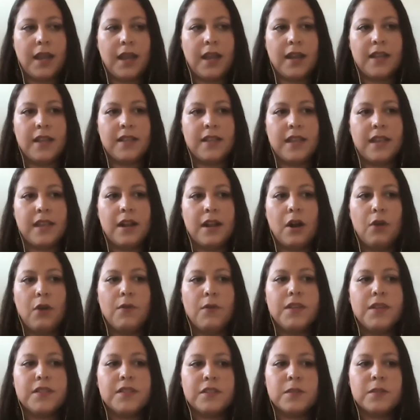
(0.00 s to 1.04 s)
And it
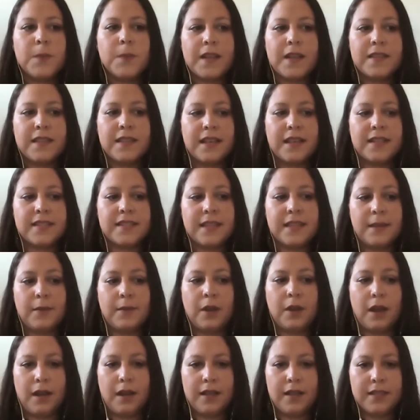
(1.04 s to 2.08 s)
always goes back to that same
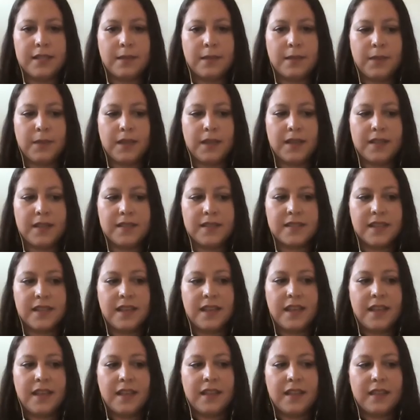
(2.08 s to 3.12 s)
concept, because
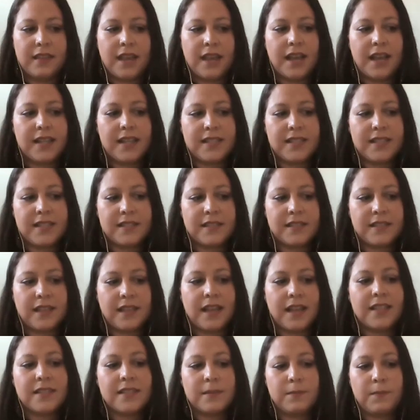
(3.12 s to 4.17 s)

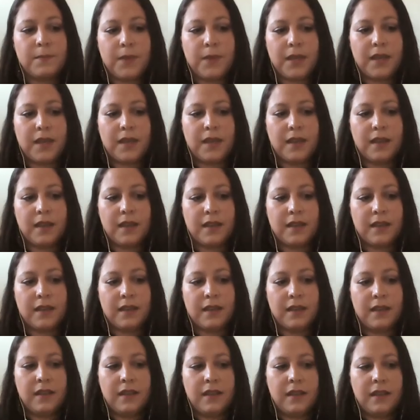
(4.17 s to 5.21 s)
that's a big
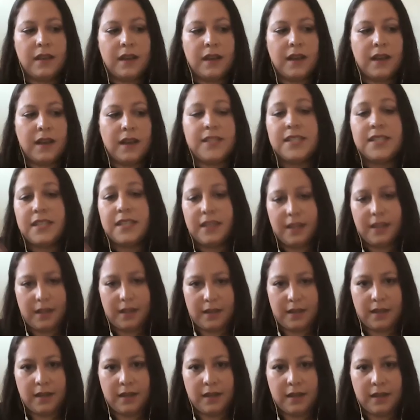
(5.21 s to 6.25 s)

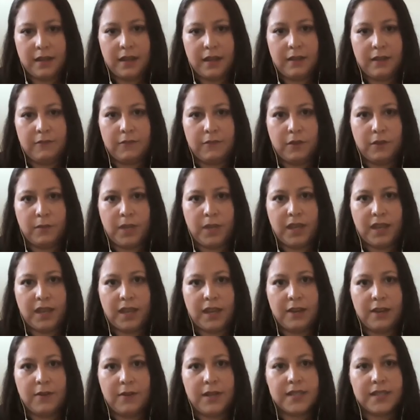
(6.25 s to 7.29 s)
idea in filmmaking
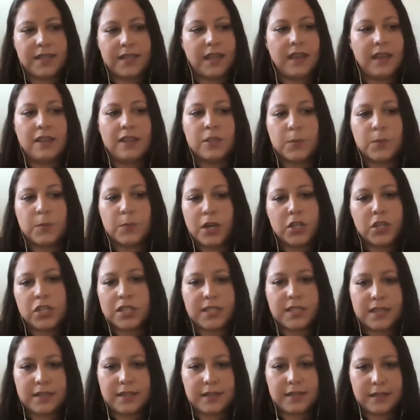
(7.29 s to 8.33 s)
anyways. Each project
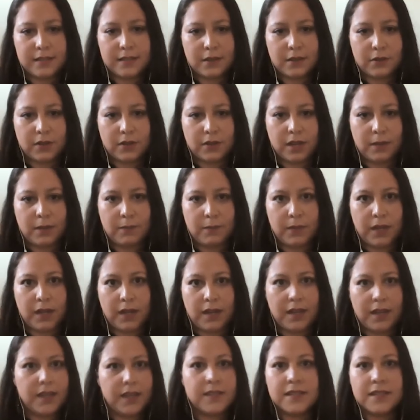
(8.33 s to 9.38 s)
is its own company,
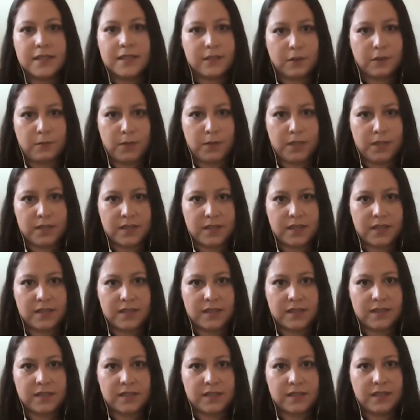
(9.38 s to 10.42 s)
is its own
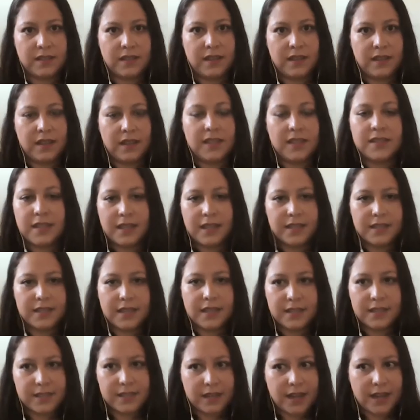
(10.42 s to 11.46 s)
business.
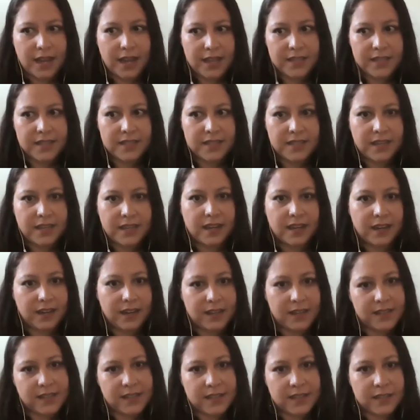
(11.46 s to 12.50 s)
It's an entity, and it
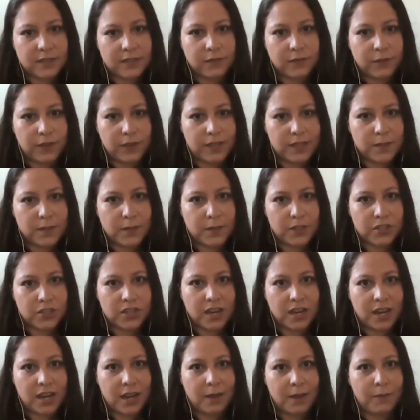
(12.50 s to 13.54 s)
exists for this much
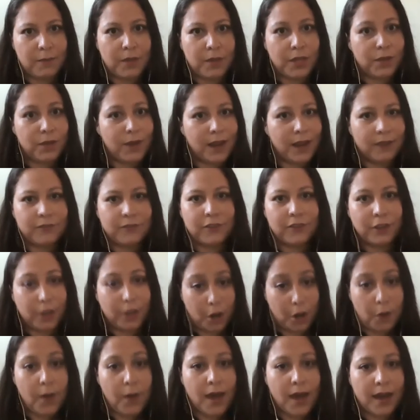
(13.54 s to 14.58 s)
time, but you have to
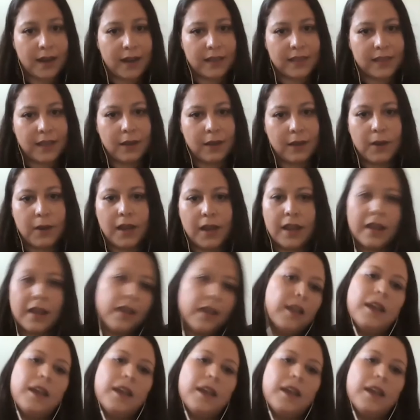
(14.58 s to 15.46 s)
go at it that way.